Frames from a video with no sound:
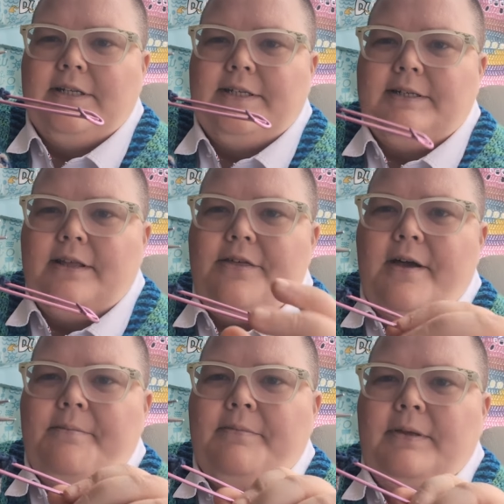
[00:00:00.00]
This is the
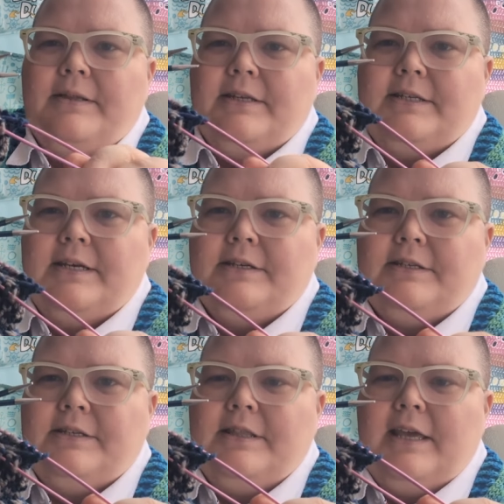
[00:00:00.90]
thumb, this
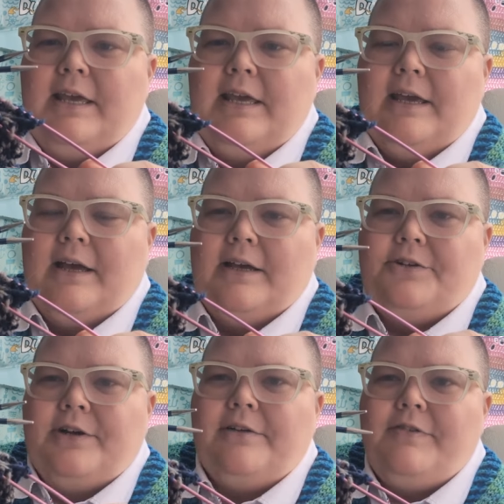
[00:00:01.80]
is the
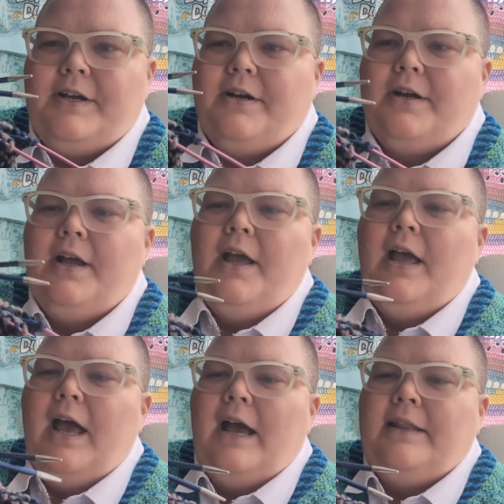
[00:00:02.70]
trigger finger,
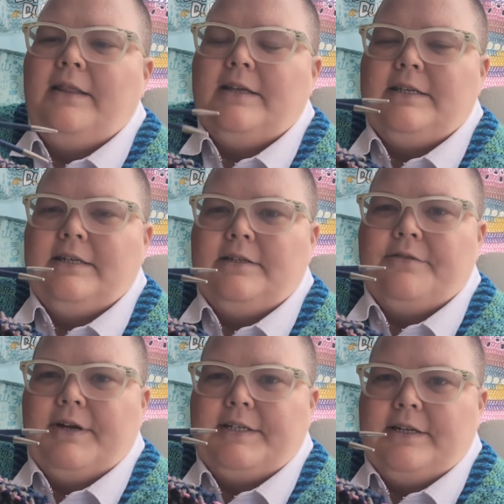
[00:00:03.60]
and then this is the
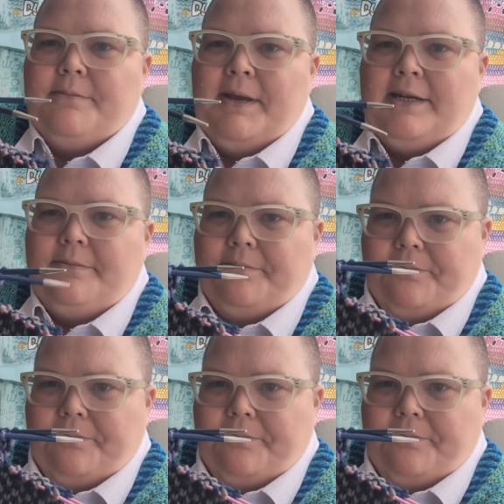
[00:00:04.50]
rest of the mitt.